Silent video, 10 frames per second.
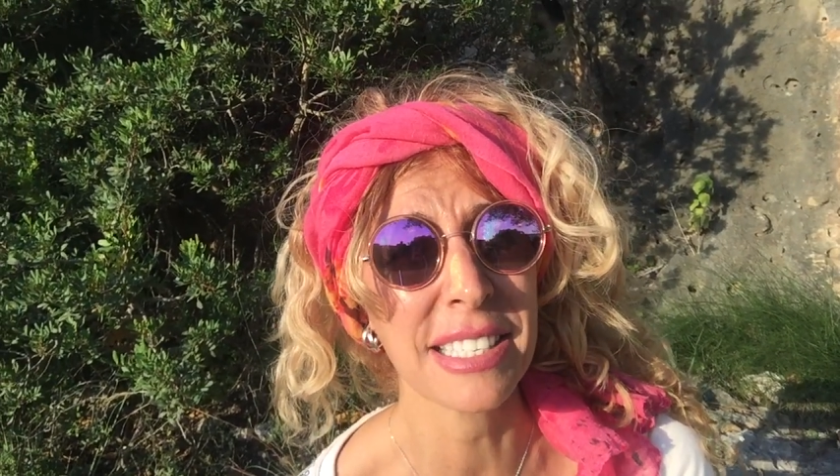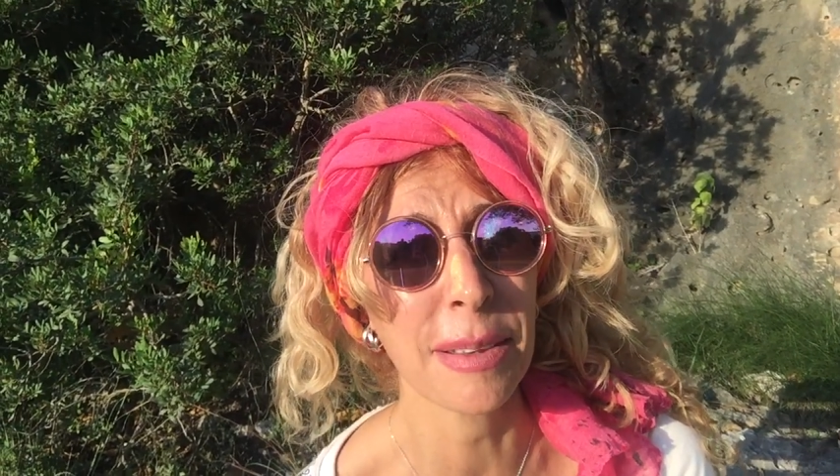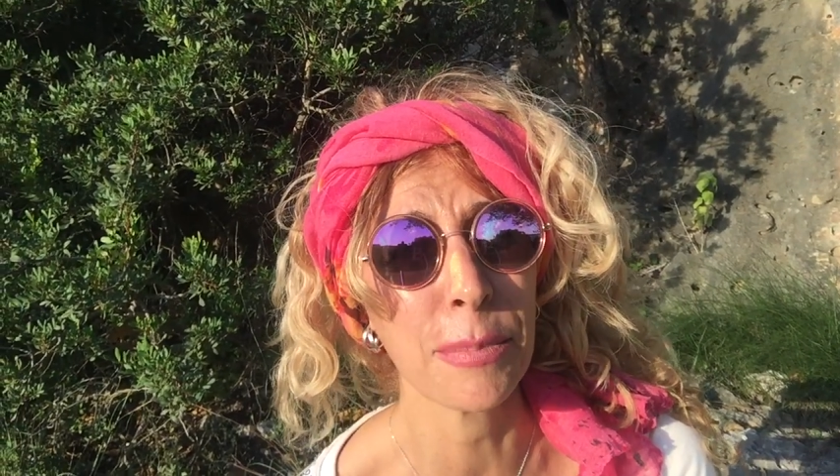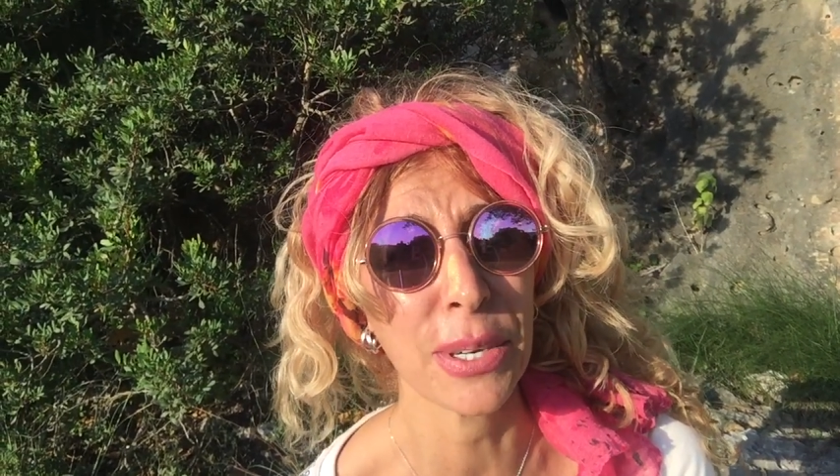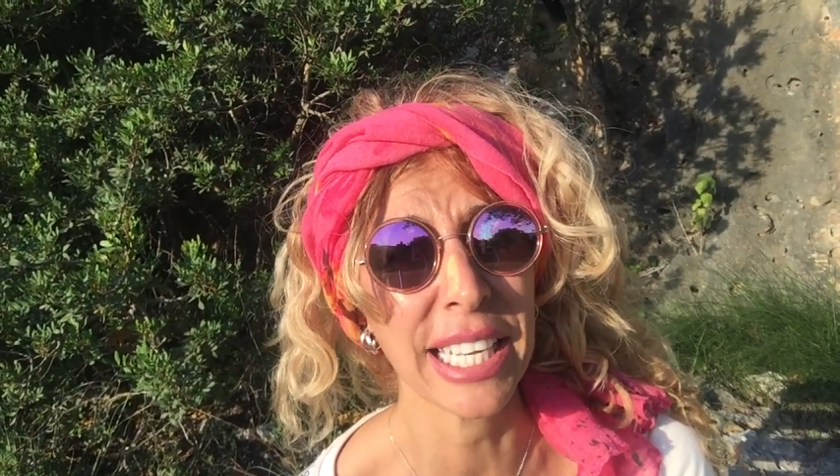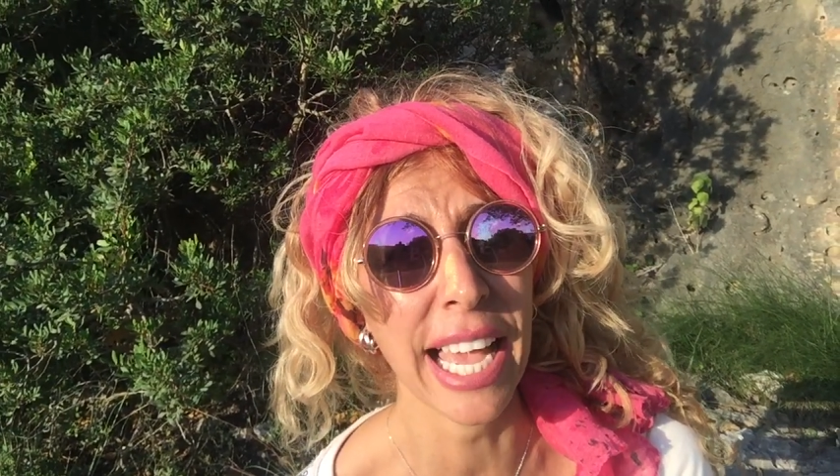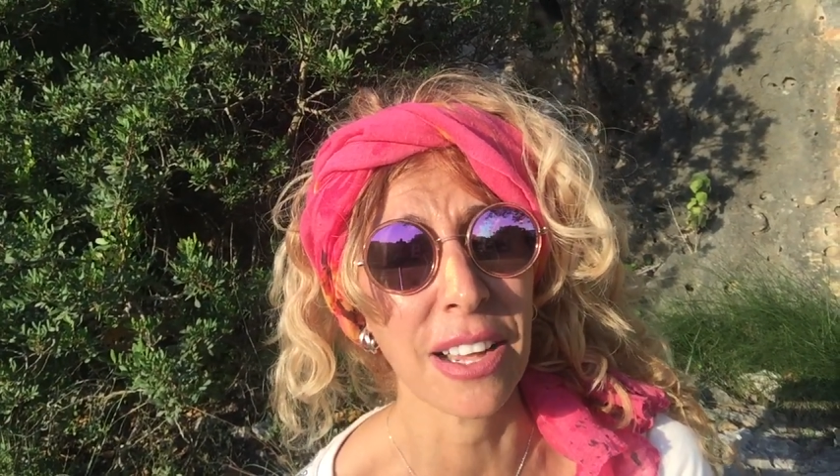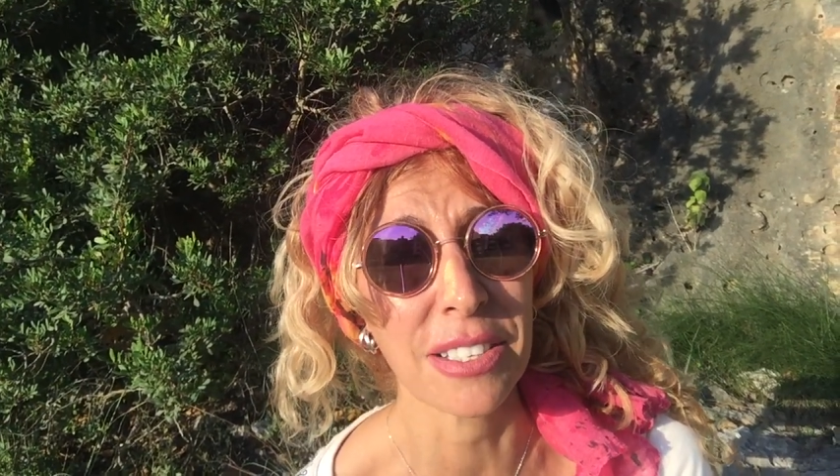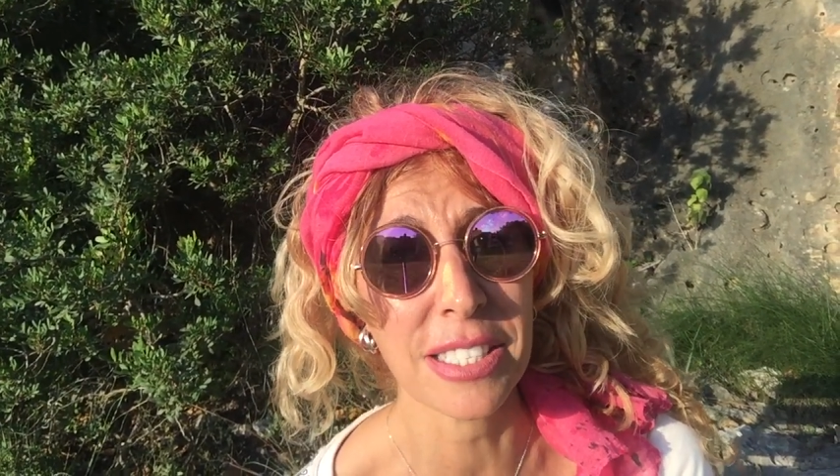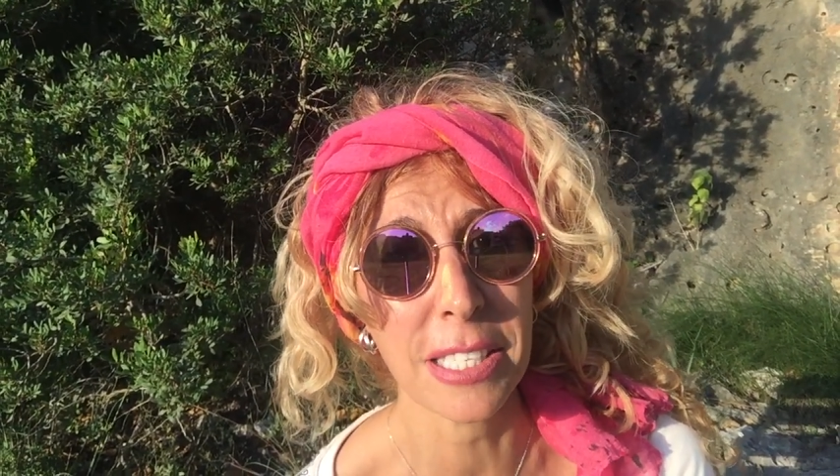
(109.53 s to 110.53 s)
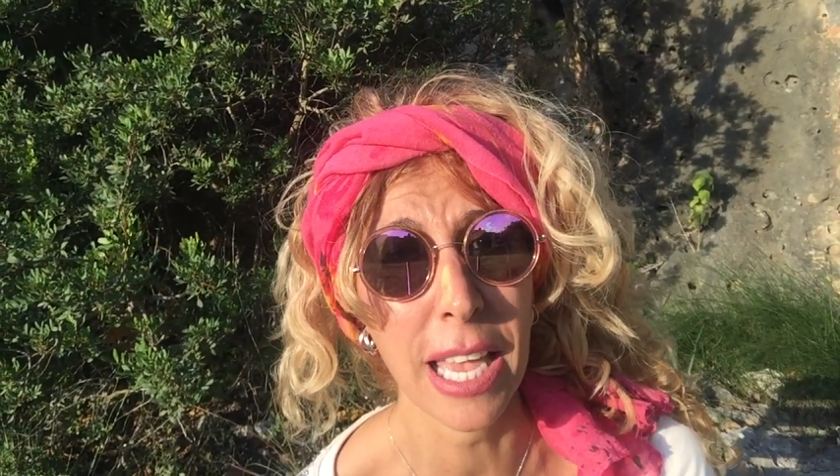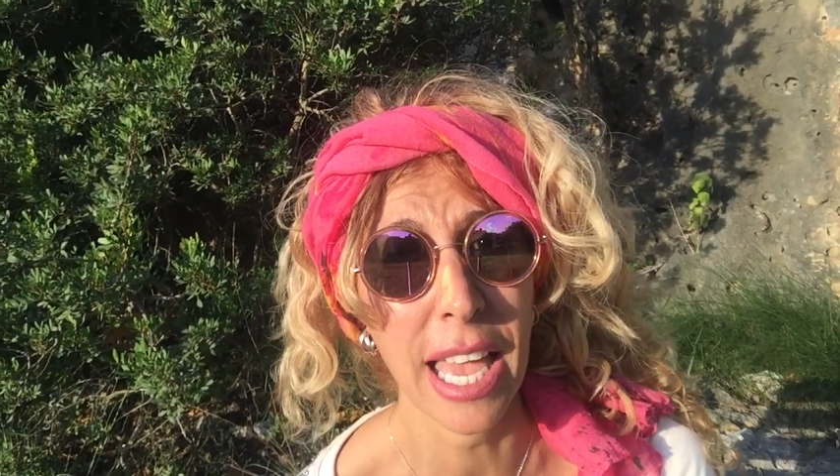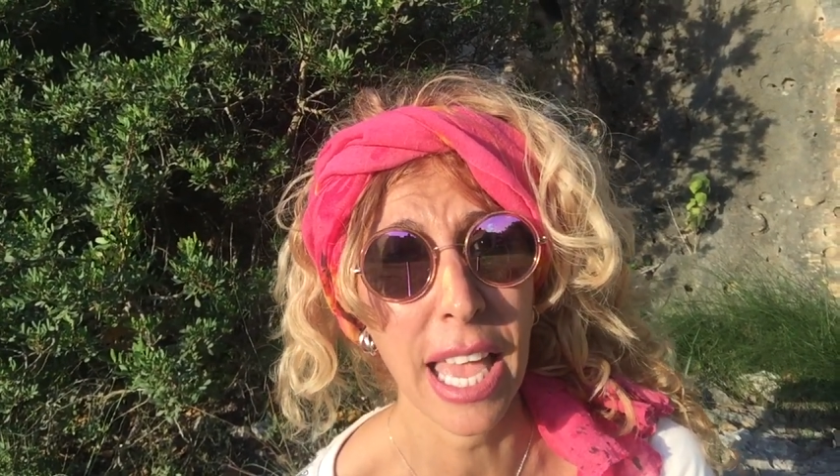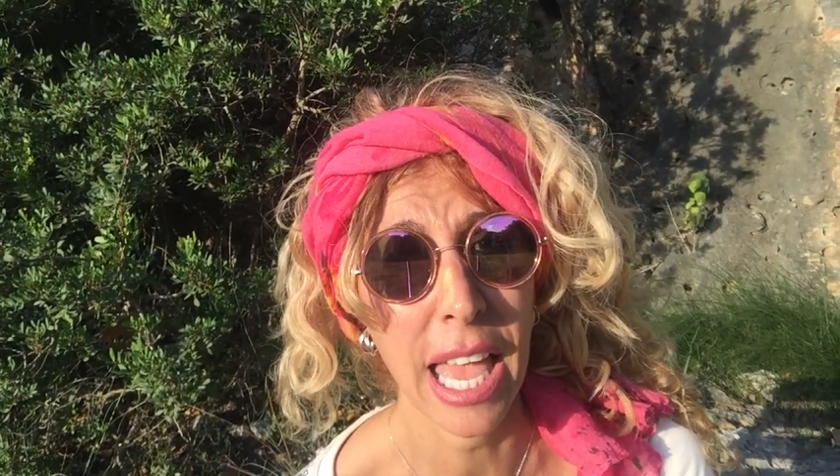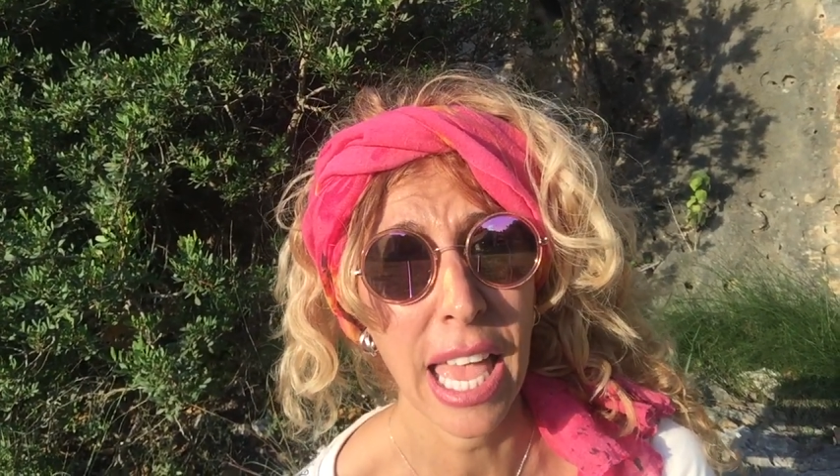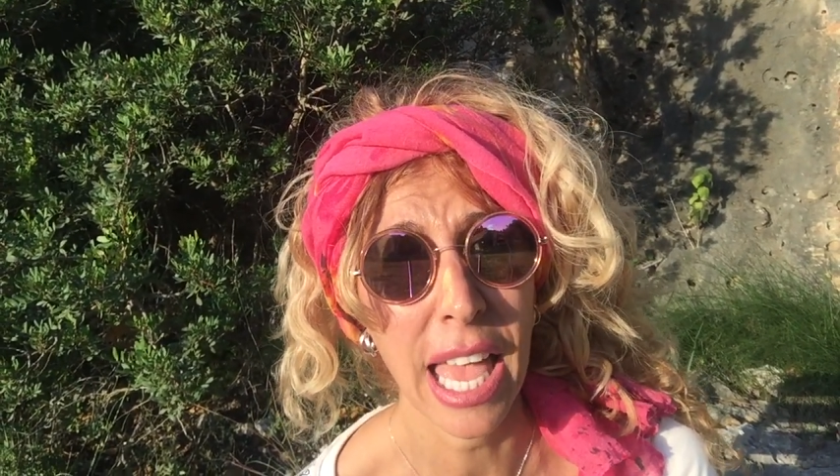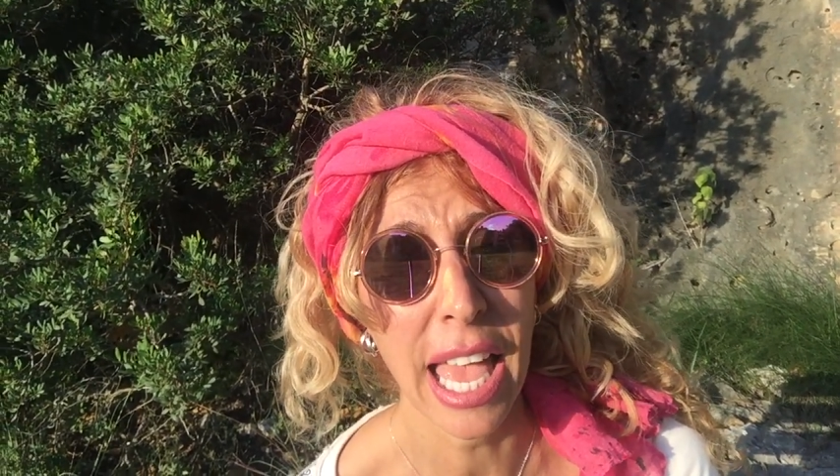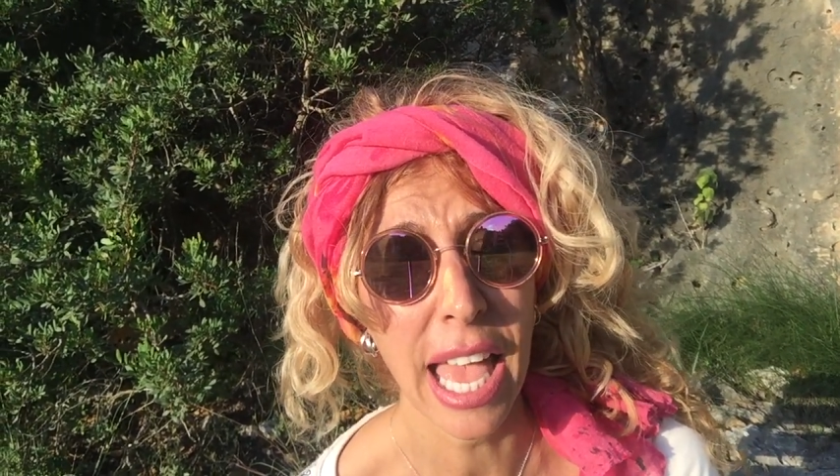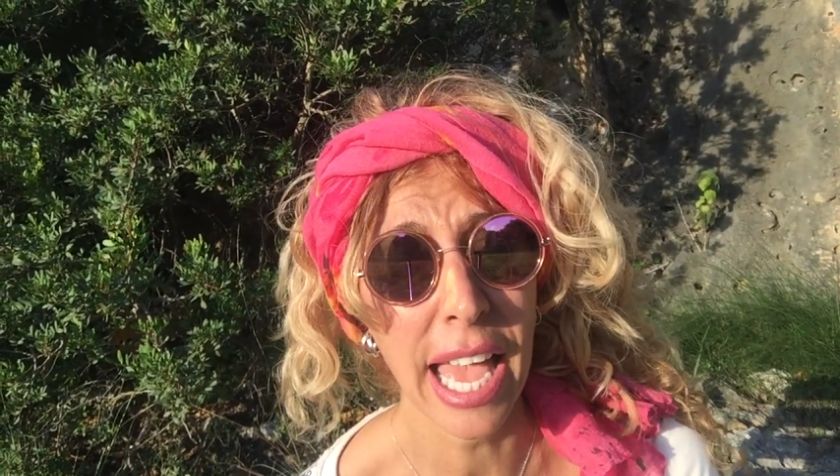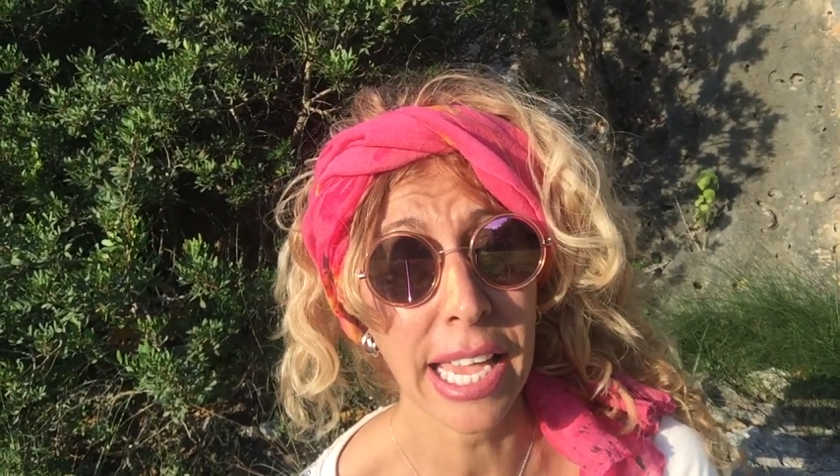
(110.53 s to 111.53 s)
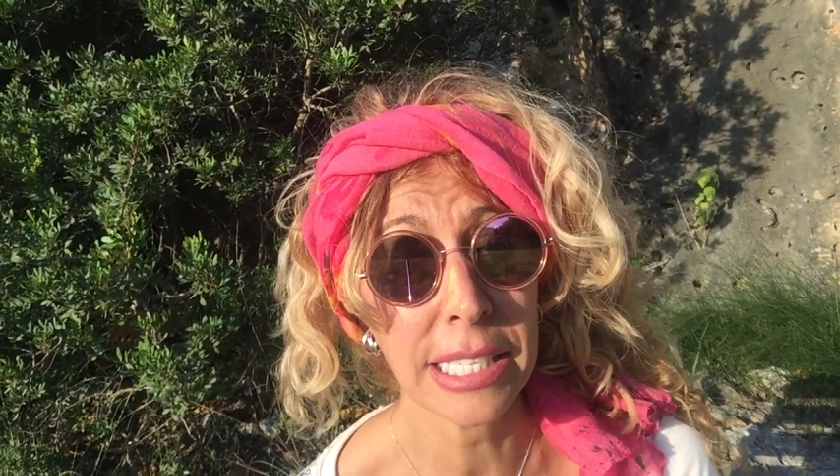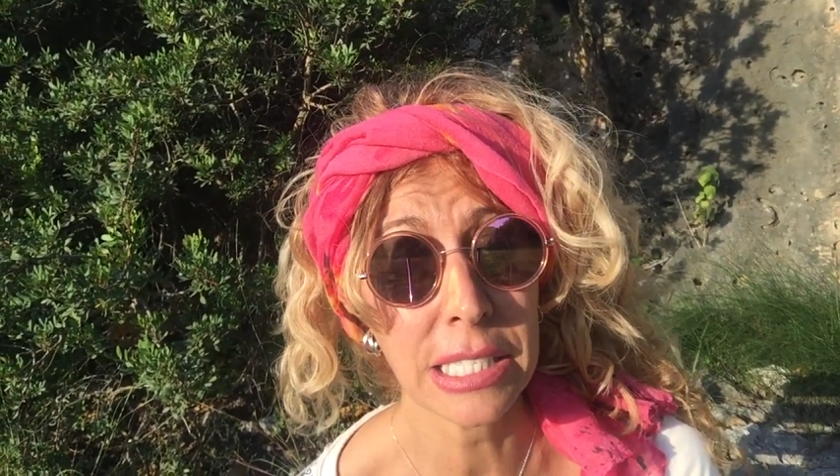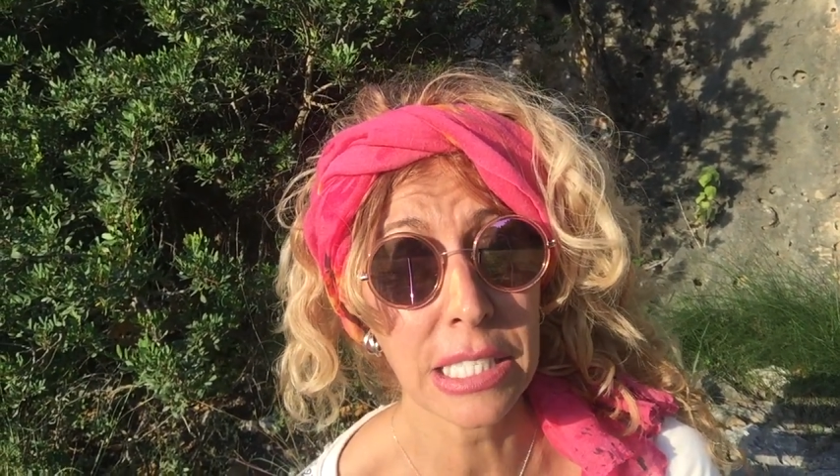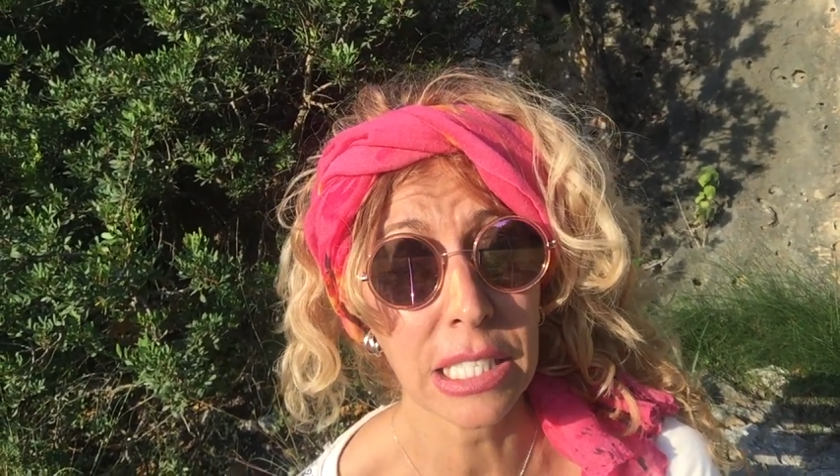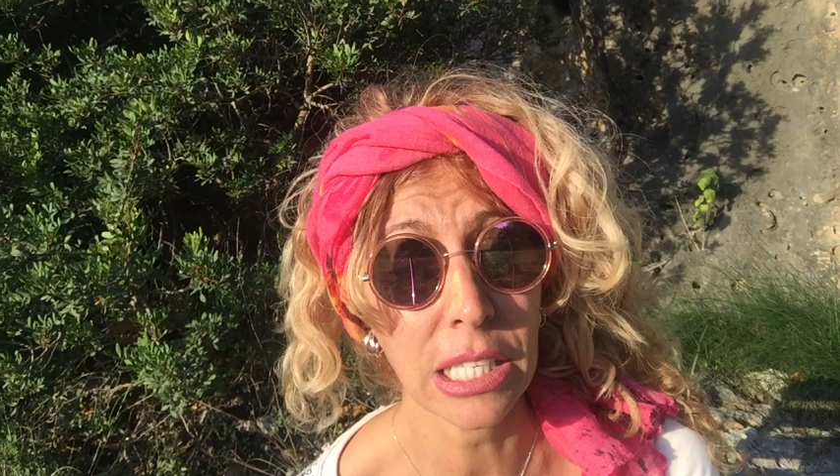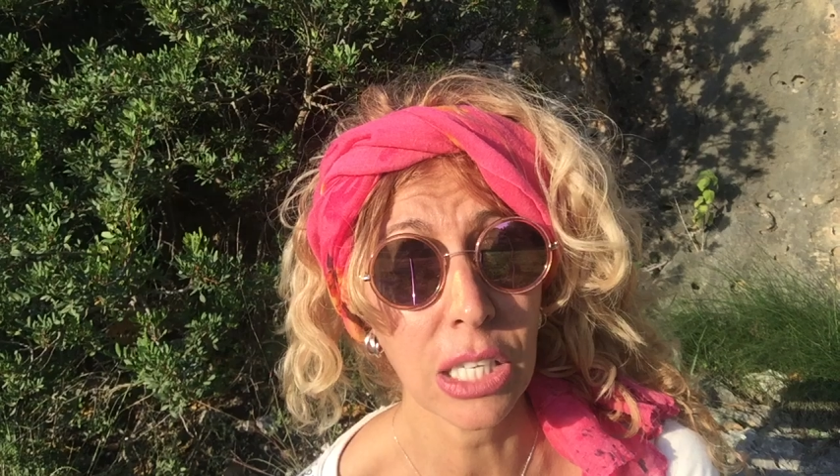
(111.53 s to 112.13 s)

somebody else, and